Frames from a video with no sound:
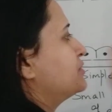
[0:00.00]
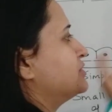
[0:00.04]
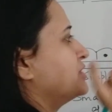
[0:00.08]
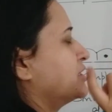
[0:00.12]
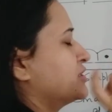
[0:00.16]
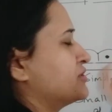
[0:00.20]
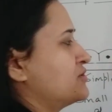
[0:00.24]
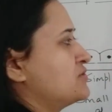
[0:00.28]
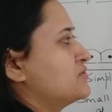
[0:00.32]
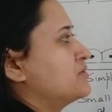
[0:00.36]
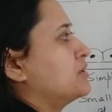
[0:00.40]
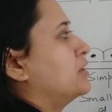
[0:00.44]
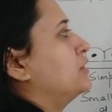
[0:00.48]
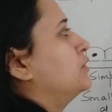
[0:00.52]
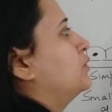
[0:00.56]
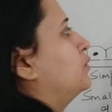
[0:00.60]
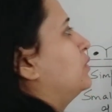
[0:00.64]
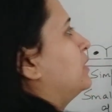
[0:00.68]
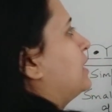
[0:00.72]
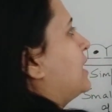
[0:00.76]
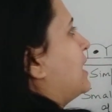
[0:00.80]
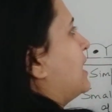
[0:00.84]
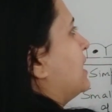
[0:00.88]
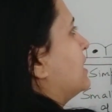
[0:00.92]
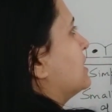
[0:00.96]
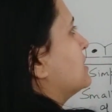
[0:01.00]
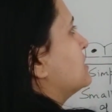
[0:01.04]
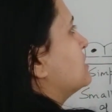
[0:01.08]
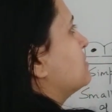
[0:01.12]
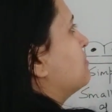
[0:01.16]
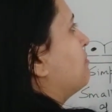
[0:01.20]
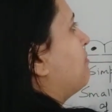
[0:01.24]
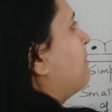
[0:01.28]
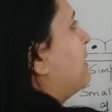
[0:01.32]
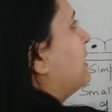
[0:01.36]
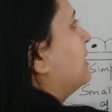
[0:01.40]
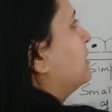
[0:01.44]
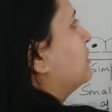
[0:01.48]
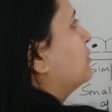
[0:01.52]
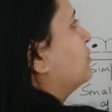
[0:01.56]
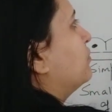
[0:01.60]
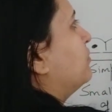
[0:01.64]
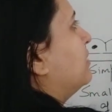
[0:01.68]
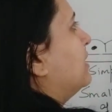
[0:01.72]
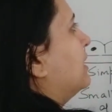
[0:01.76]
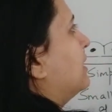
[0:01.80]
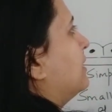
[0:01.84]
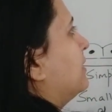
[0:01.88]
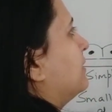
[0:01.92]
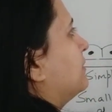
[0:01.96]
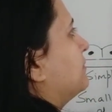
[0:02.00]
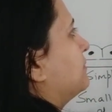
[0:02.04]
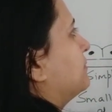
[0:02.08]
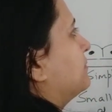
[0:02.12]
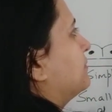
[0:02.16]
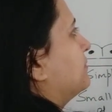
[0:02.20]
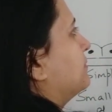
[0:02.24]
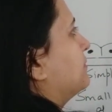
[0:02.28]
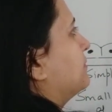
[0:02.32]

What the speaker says: projections are known as microvilli.